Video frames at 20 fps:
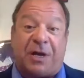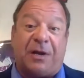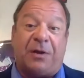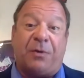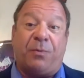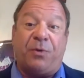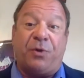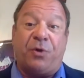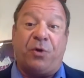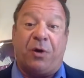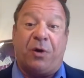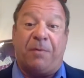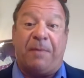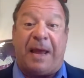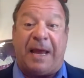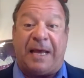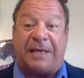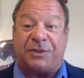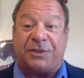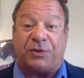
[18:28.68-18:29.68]
your
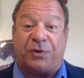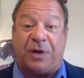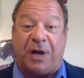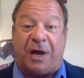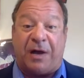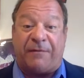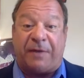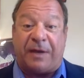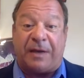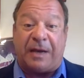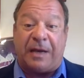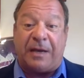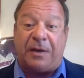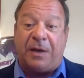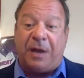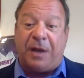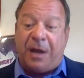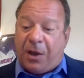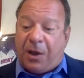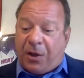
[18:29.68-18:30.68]
mastery of it.
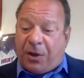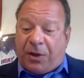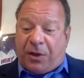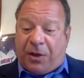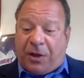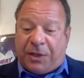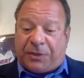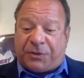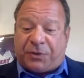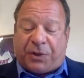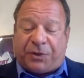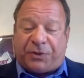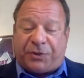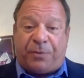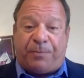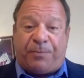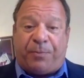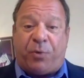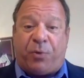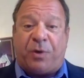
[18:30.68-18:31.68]
And it's also
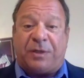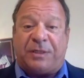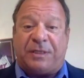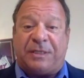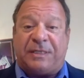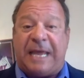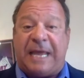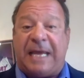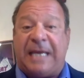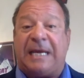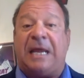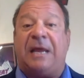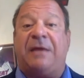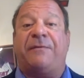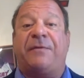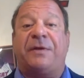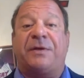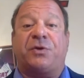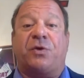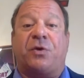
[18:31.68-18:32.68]
important to take an
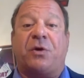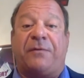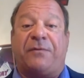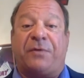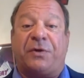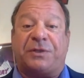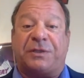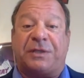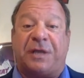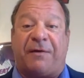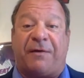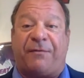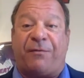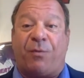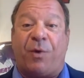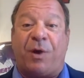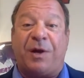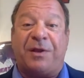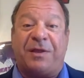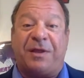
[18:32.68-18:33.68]
inventory of yourself.
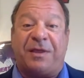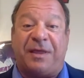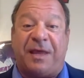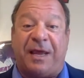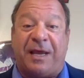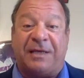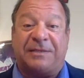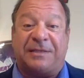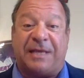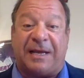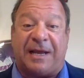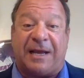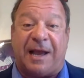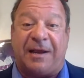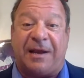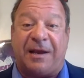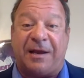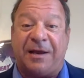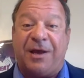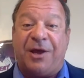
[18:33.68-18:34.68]
What are the things that
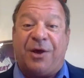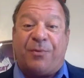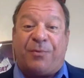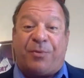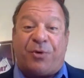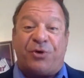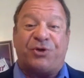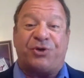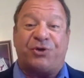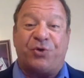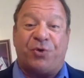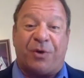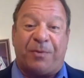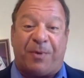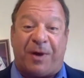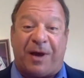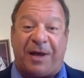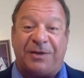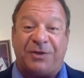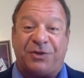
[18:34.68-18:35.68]
kind of push your
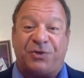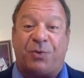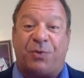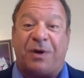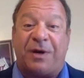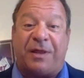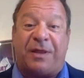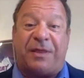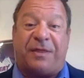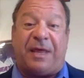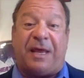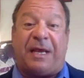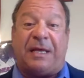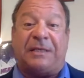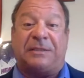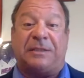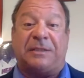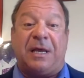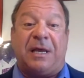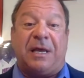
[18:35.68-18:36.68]
buttons? What are the
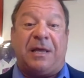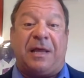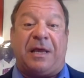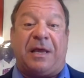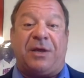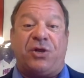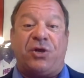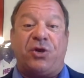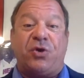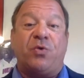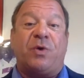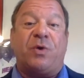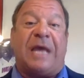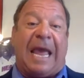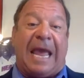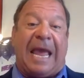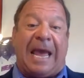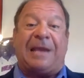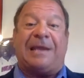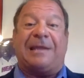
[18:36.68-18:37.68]
things that you
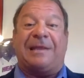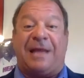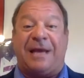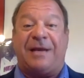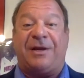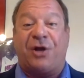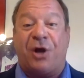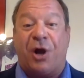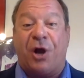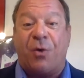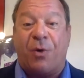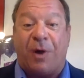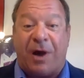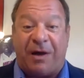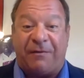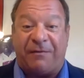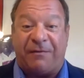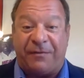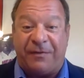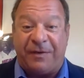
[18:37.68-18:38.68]
can't let go
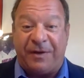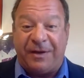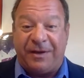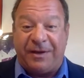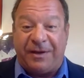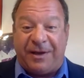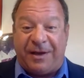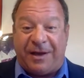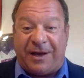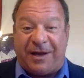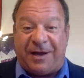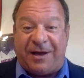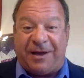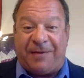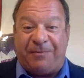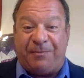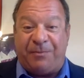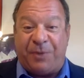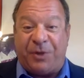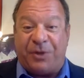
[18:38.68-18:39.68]

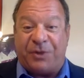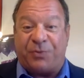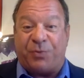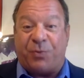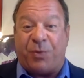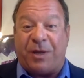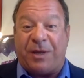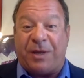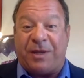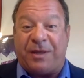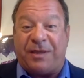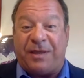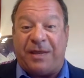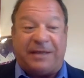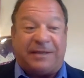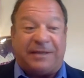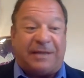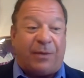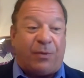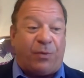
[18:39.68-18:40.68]
of? Because one of the
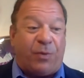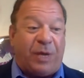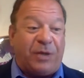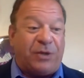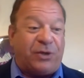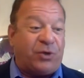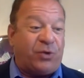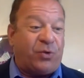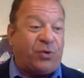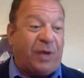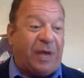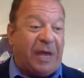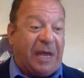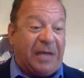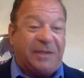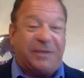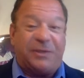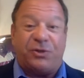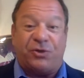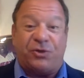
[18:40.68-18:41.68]
things that we do
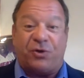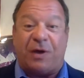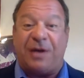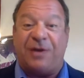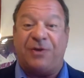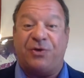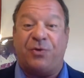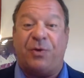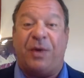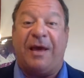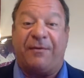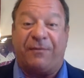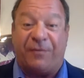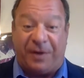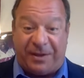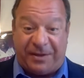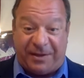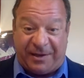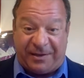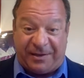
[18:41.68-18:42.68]
is try to do
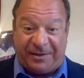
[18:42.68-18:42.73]
everything.